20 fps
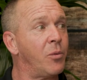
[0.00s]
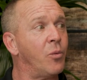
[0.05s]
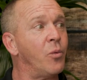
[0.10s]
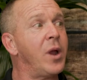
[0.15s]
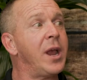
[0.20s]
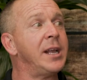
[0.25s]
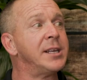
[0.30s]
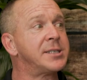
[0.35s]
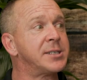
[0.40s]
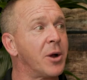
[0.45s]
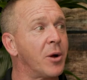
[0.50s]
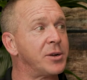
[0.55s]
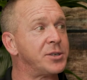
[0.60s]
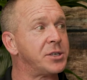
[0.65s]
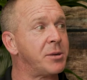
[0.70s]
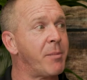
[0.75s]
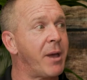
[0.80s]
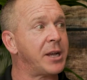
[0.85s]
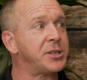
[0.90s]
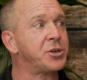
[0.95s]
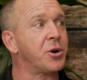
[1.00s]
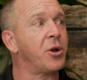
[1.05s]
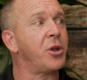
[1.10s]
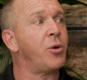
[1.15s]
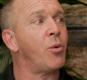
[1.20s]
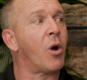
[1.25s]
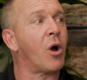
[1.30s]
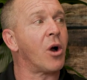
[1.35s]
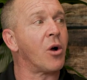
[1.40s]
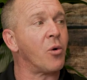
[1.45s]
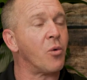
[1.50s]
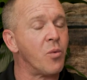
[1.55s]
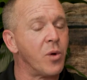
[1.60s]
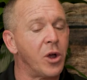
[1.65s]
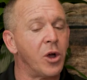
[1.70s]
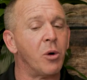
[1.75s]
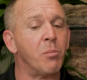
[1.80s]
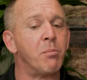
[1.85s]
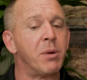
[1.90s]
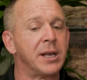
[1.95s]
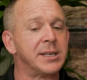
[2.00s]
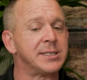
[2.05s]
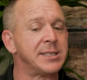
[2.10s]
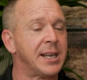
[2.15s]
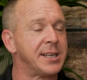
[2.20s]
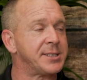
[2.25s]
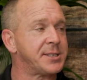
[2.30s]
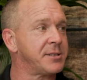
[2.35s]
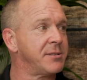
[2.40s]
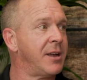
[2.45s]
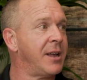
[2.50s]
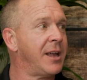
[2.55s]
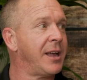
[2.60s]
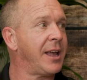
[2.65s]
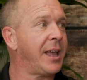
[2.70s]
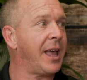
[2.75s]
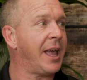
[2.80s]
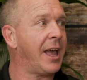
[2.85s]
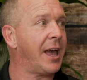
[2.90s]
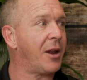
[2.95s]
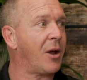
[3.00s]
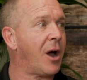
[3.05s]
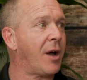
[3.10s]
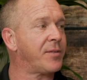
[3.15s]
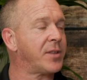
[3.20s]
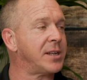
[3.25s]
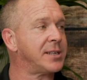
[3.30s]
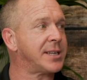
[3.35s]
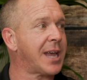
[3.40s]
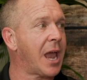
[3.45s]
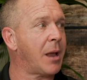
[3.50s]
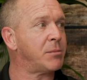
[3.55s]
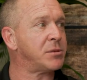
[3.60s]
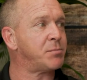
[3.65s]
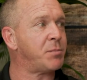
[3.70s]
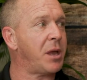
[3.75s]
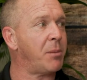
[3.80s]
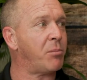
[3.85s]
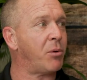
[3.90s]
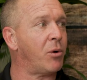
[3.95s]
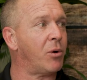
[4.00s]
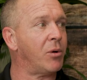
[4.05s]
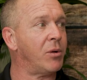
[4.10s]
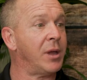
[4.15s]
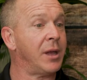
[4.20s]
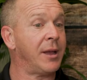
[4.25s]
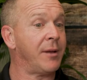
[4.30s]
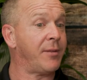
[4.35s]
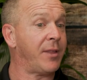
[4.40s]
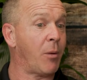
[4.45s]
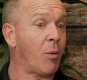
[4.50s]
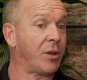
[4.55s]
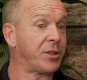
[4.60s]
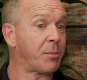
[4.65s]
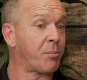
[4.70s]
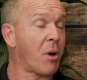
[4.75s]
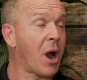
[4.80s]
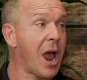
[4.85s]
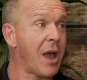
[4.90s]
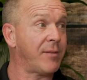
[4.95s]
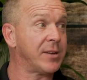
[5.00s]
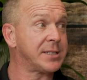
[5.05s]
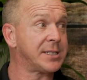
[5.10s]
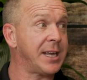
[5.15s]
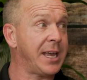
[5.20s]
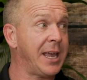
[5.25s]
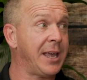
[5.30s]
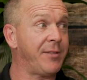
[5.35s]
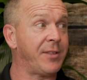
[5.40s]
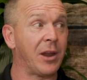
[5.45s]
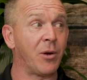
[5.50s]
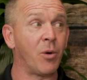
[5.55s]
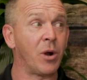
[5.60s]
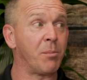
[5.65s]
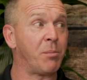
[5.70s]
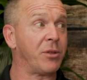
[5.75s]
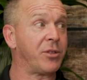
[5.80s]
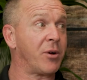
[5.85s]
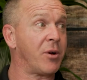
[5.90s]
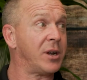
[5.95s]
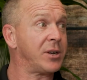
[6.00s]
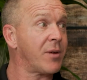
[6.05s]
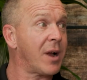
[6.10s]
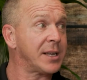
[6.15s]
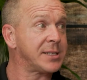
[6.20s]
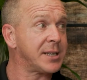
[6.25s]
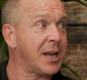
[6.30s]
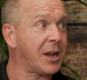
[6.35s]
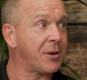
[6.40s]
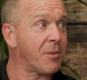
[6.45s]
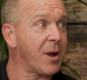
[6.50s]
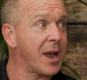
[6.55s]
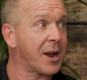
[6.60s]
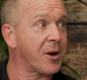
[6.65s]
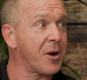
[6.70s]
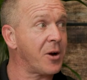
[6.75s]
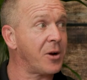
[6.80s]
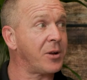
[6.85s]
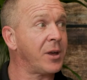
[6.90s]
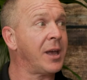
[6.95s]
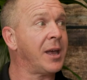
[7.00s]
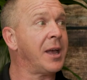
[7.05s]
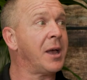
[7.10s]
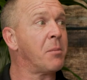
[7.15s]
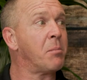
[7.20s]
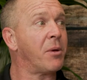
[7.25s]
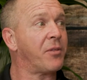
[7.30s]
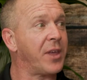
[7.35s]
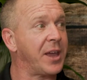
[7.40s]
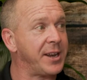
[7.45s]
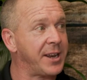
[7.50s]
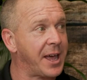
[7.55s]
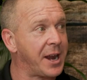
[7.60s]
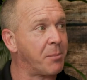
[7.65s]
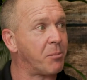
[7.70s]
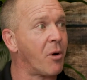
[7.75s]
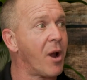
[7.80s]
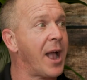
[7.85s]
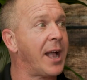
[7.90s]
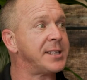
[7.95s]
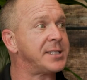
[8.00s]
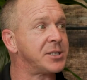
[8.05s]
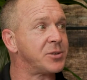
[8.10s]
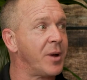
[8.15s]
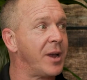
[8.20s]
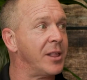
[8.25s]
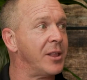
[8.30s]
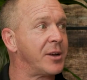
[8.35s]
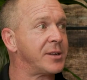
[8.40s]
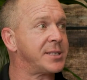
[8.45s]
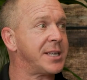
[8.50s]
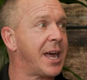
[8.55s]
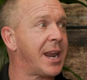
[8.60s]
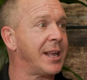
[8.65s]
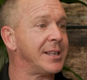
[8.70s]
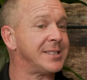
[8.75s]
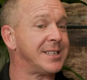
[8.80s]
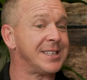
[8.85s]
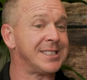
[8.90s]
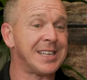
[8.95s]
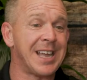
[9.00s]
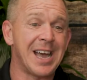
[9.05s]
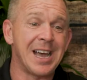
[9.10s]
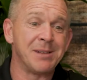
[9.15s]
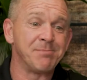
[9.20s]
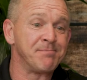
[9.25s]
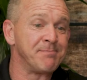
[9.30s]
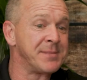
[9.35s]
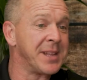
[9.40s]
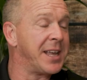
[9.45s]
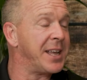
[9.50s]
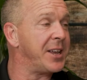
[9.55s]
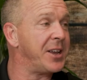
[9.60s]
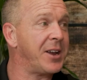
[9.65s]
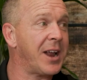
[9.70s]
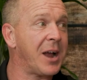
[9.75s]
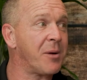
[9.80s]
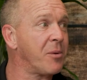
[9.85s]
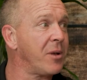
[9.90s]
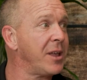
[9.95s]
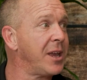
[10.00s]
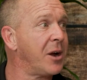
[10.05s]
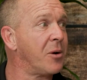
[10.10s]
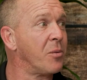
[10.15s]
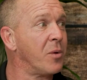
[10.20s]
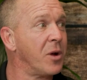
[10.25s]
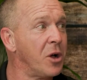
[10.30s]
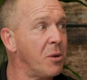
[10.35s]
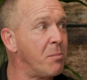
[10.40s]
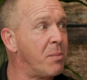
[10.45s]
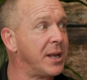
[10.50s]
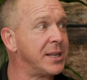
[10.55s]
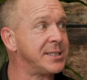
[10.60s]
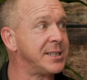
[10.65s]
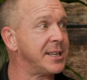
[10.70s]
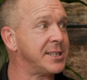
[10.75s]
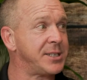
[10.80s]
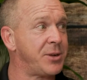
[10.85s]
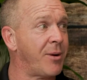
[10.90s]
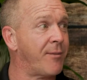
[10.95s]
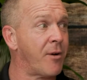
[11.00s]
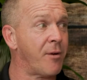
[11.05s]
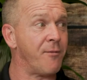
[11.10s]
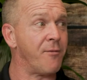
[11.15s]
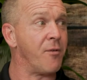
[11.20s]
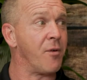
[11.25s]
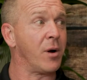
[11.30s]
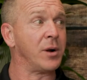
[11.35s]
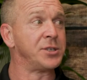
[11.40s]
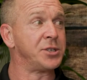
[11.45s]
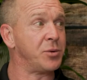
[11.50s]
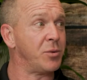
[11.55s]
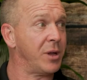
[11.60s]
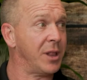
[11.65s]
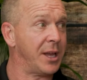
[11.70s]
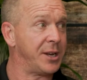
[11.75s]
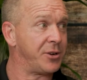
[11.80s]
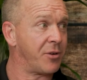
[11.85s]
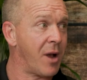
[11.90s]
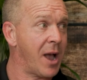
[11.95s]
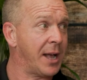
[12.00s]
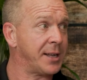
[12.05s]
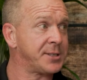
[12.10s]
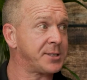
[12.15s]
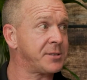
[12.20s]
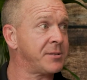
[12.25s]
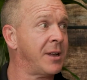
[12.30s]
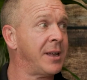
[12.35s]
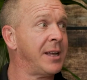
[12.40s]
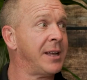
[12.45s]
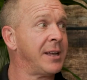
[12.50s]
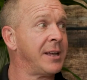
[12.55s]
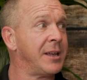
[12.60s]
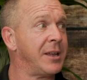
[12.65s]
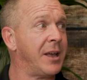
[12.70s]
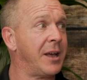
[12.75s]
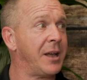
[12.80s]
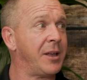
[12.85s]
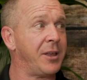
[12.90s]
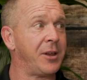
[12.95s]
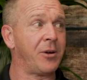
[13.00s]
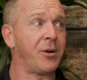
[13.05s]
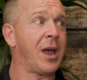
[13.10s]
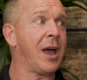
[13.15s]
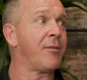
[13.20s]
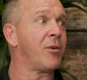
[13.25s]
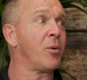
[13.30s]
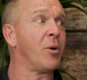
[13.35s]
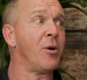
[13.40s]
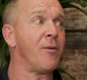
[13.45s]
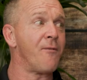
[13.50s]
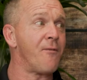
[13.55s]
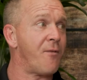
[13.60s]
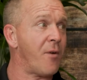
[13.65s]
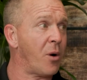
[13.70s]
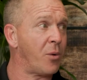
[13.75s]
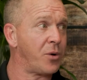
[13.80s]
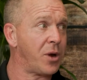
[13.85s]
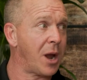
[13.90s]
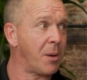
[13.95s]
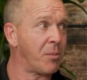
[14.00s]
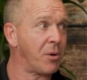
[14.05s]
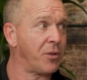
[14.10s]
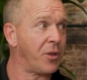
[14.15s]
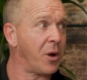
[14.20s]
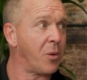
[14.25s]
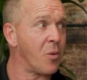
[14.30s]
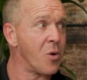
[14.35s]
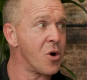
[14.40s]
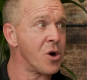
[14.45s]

research to make sure you are a real business. And oftentimes people, they want the privacy, they don't want to put their address on record. But then Dun & Bradstreet looks at it and says, nah, you're not really a real business. You have a virtual address uh, you don't have a real phone number that